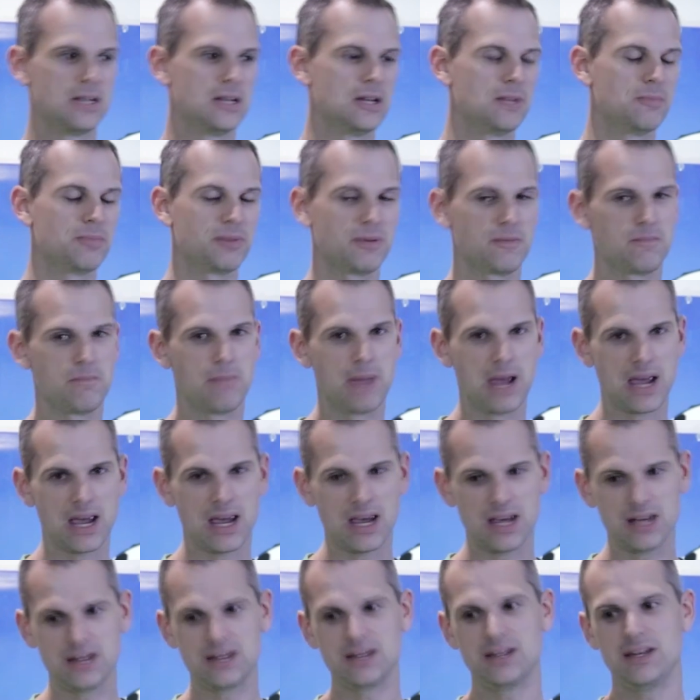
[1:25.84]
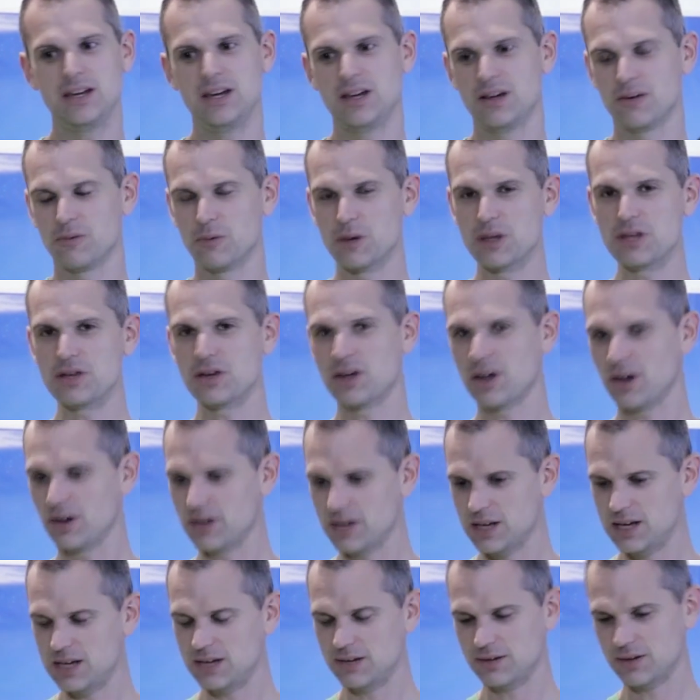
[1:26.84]
but man, when you go
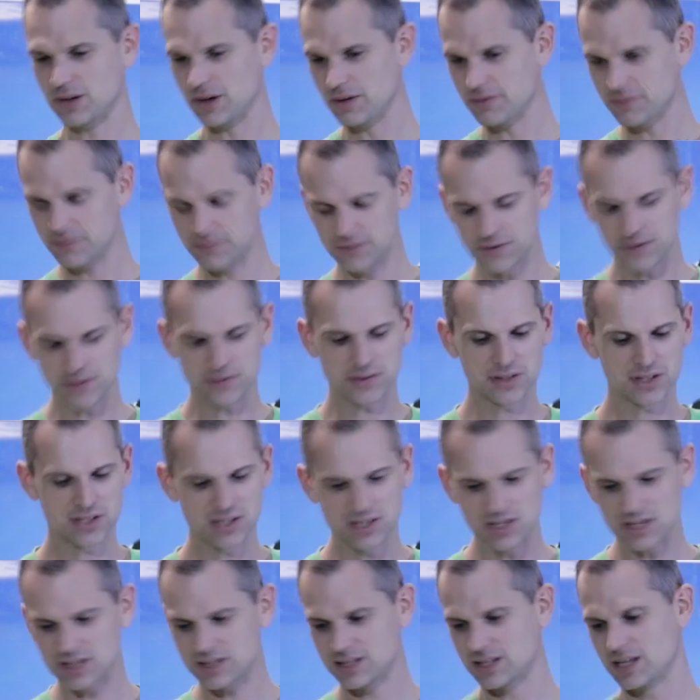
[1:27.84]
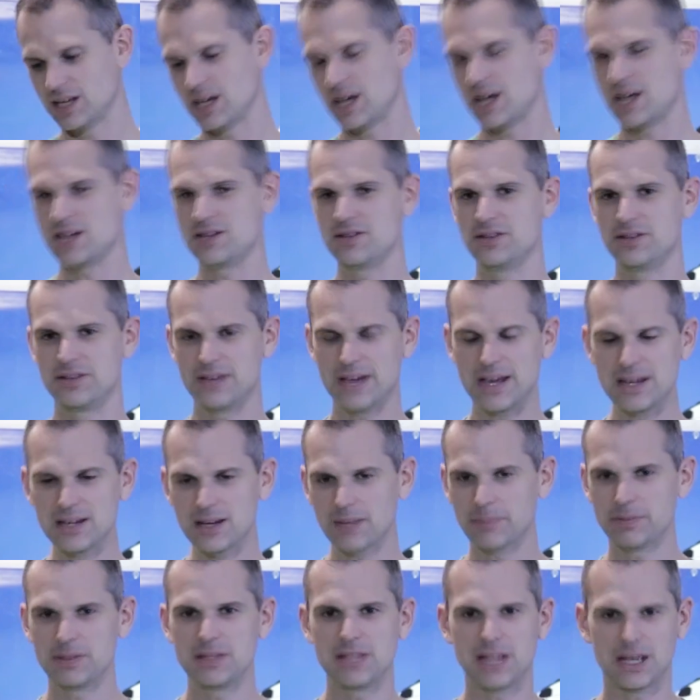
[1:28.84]
from 5th to 6th and you end
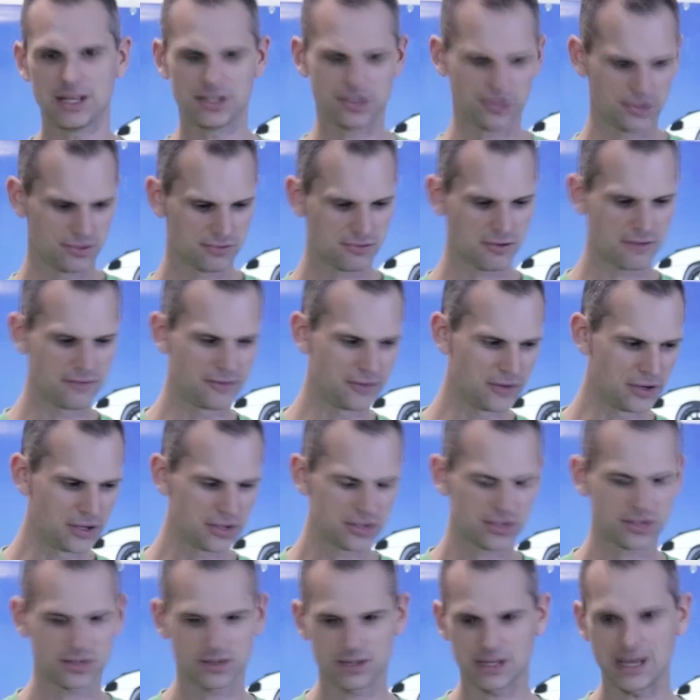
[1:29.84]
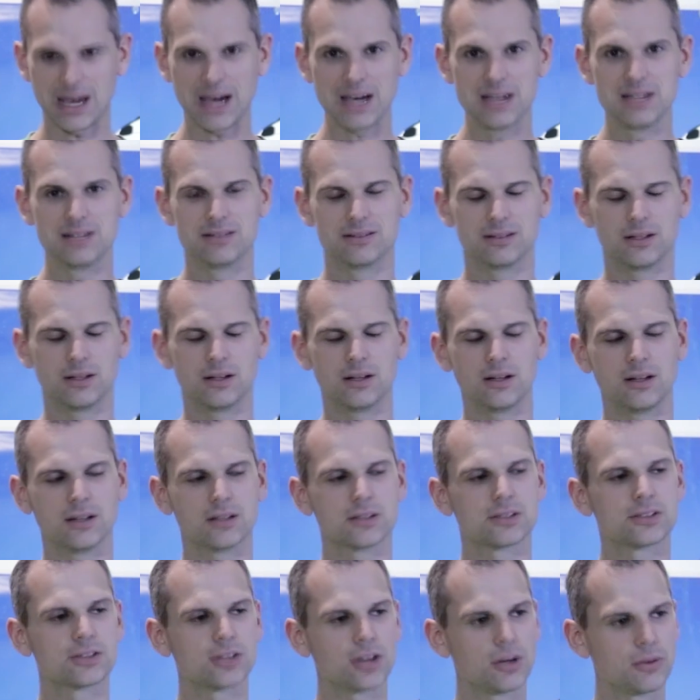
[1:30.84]
up in that sort of reverse gate, oh,
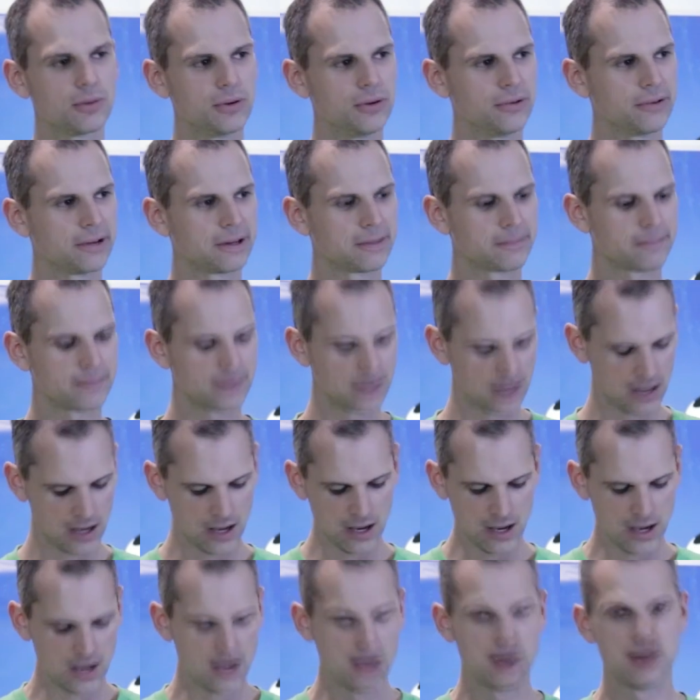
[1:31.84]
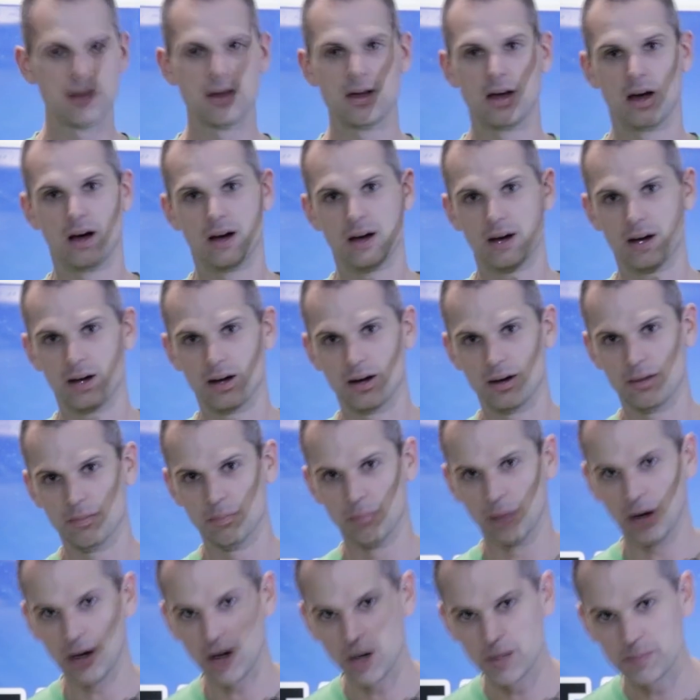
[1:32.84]
so annoying.
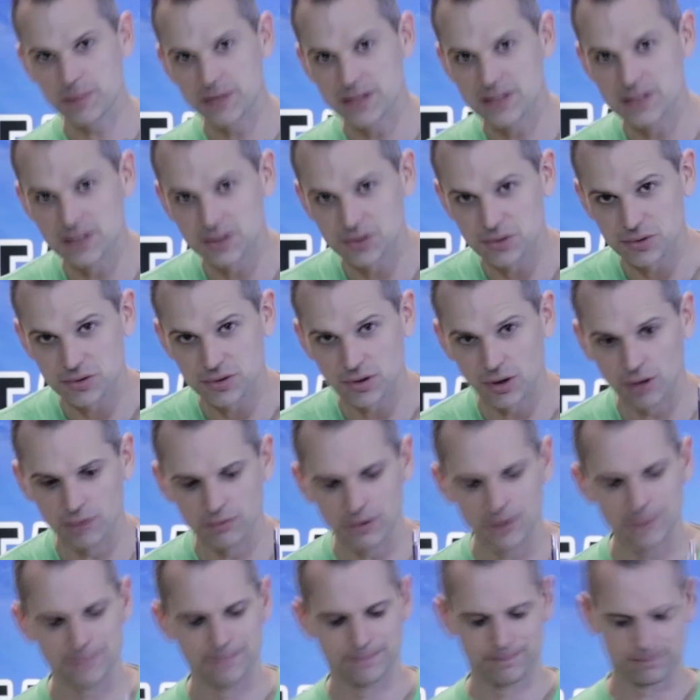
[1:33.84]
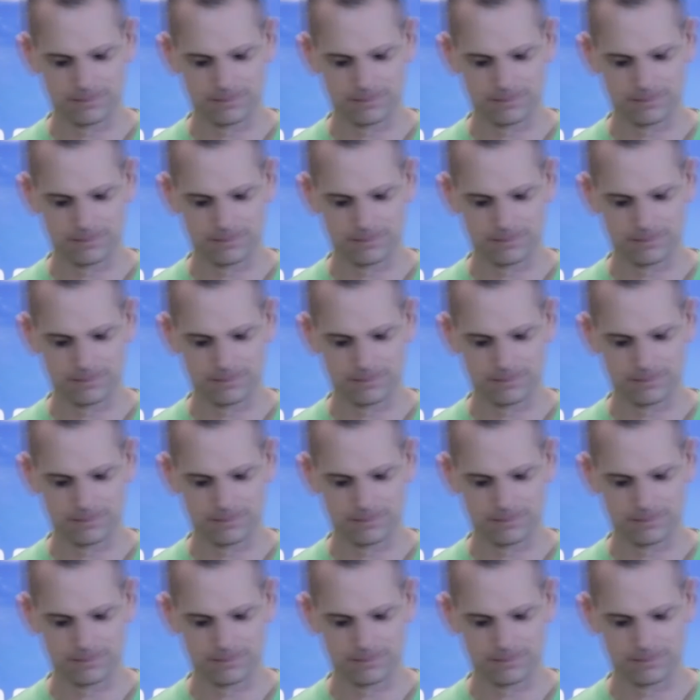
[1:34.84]
My hope is this will solve it.